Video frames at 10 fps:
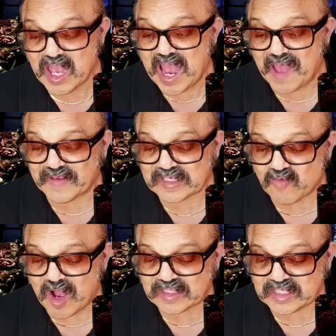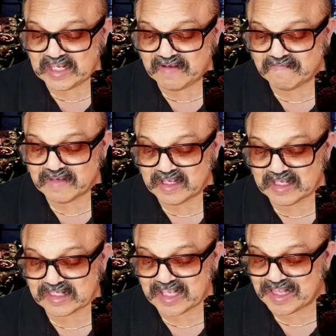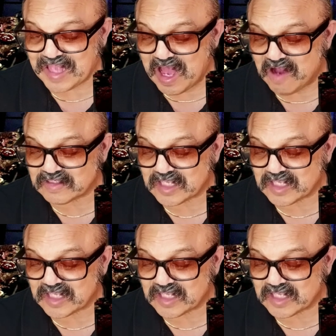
and the SWAT team is sent out